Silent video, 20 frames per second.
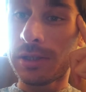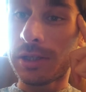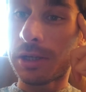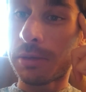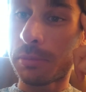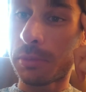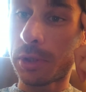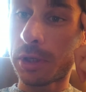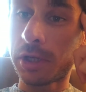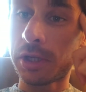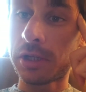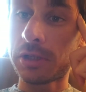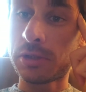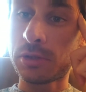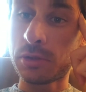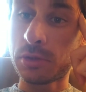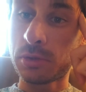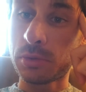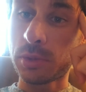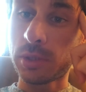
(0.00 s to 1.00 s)
I'm ready
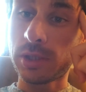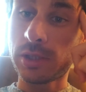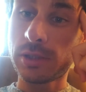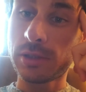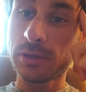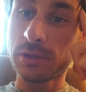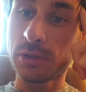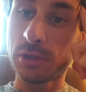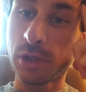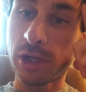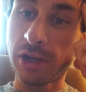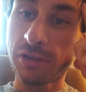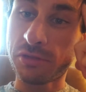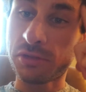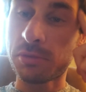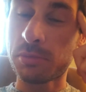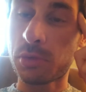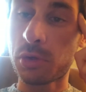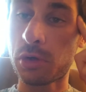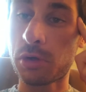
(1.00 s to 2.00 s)
to drive
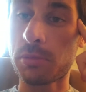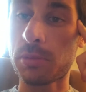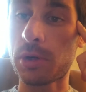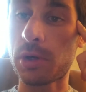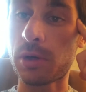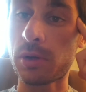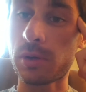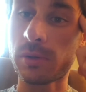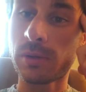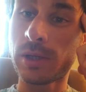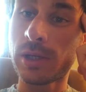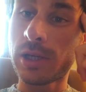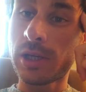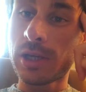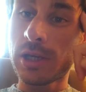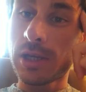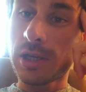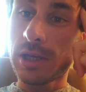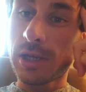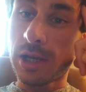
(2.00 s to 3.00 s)
some more tomorrow.
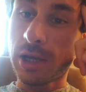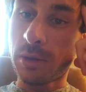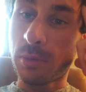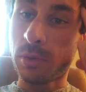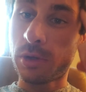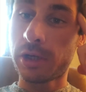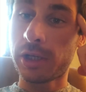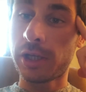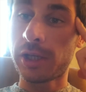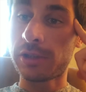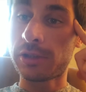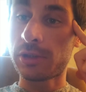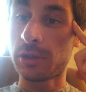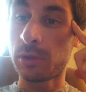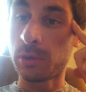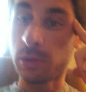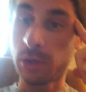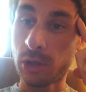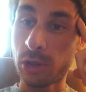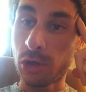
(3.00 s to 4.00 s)
I want to get to
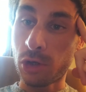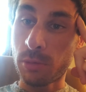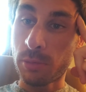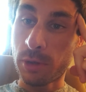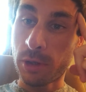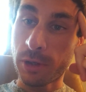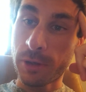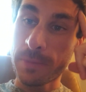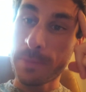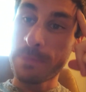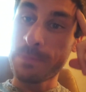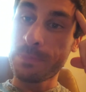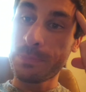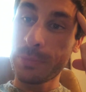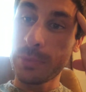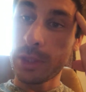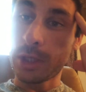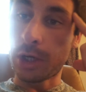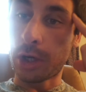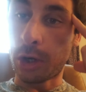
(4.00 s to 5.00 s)
Oklahoma
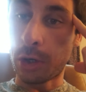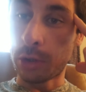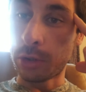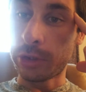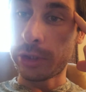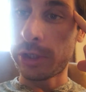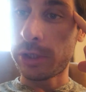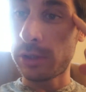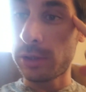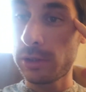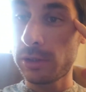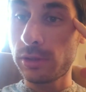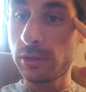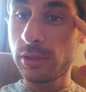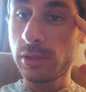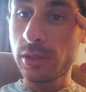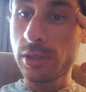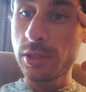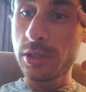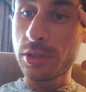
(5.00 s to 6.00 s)
earlier
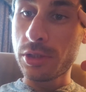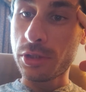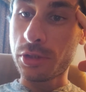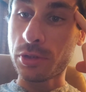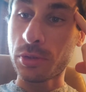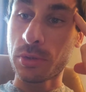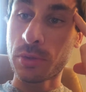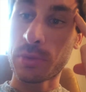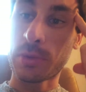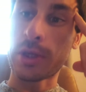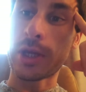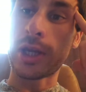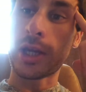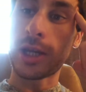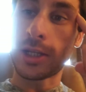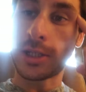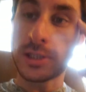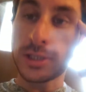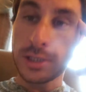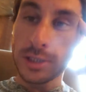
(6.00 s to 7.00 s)
so
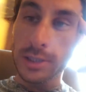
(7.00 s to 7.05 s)
that